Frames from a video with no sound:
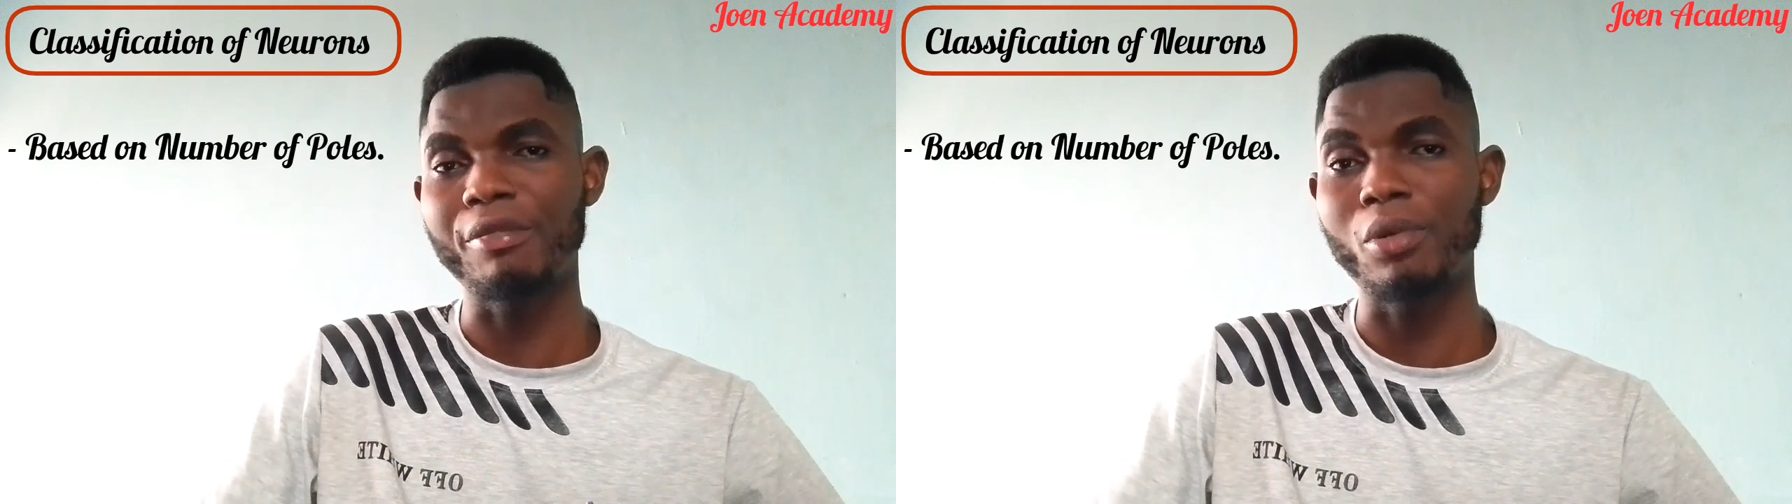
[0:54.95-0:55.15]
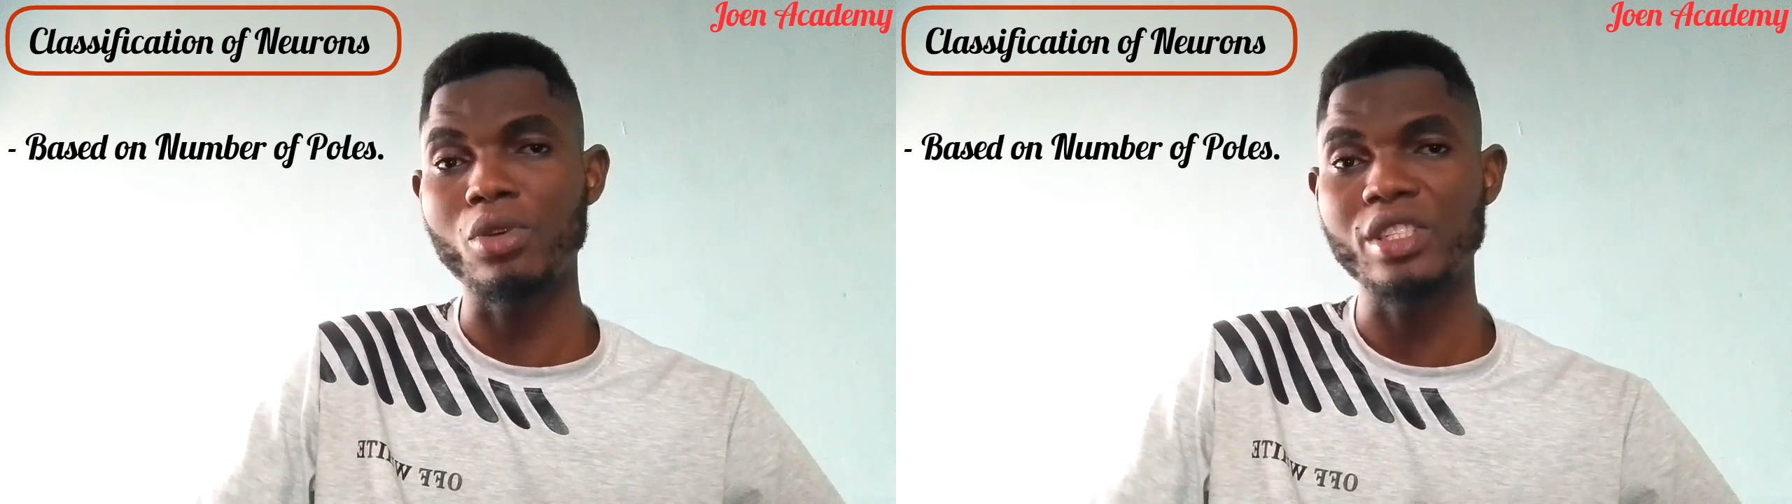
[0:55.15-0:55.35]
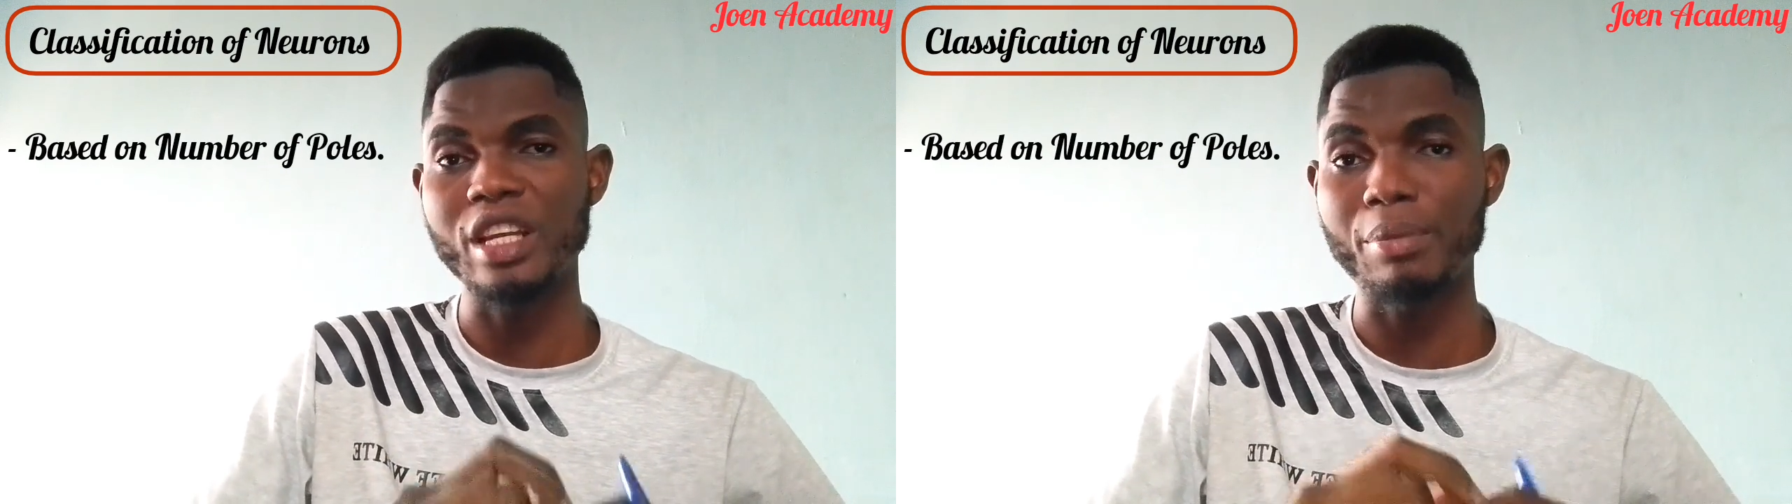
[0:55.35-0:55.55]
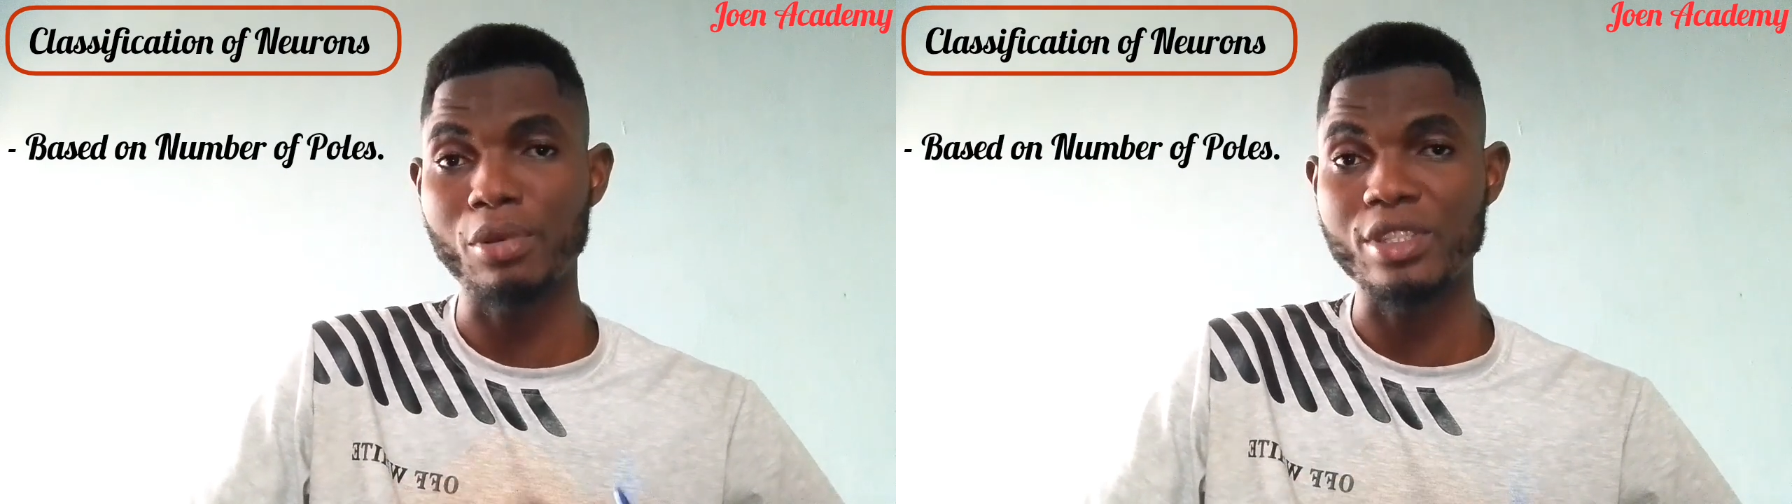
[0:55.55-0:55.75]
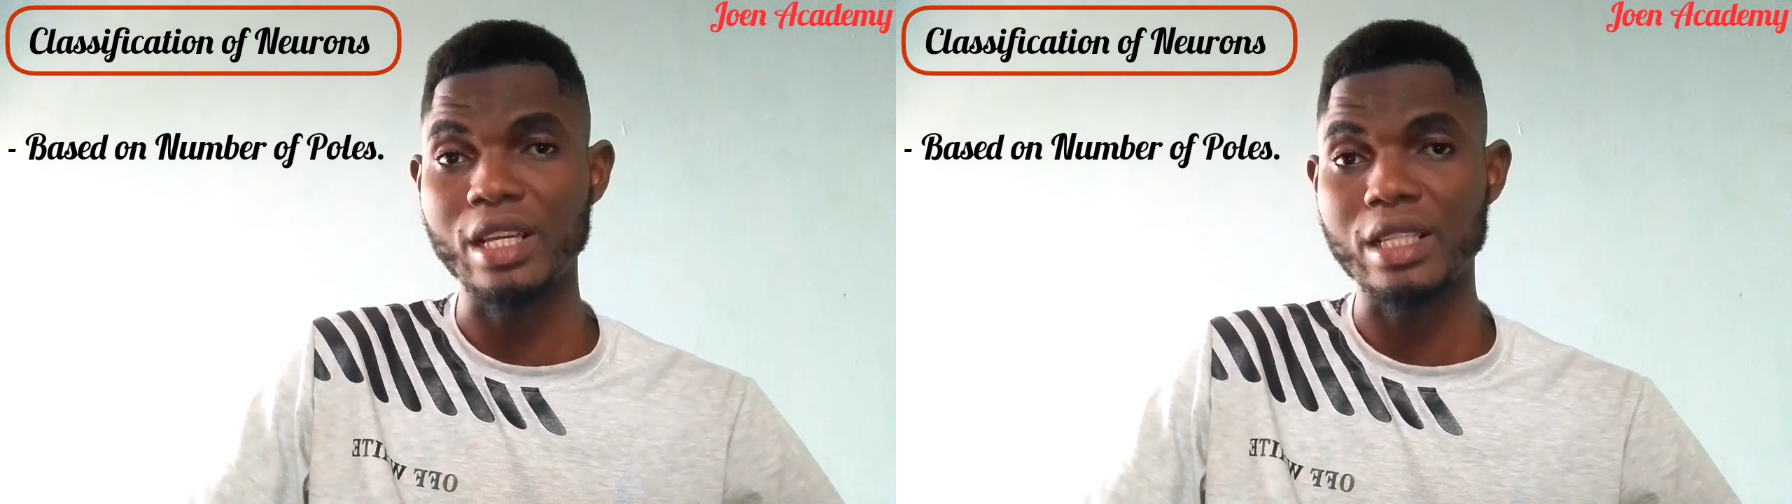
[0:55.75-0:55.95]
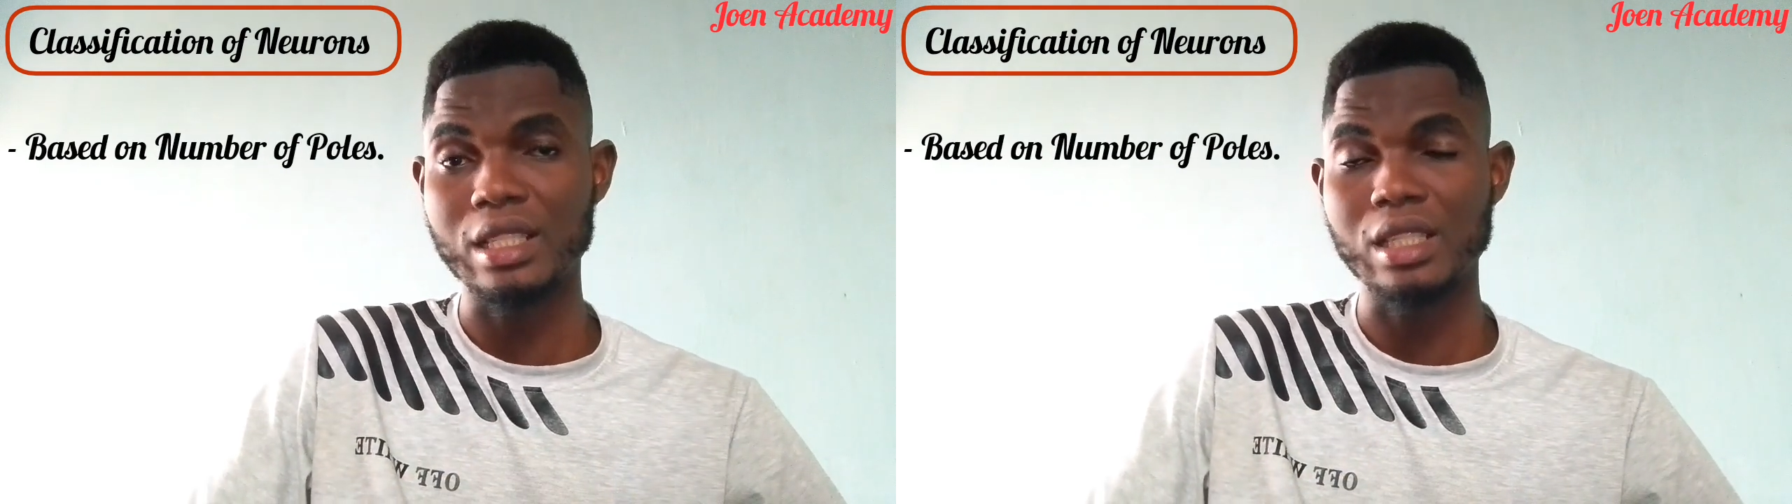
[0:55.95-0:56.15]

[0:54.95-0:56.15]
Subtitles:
poles they possess,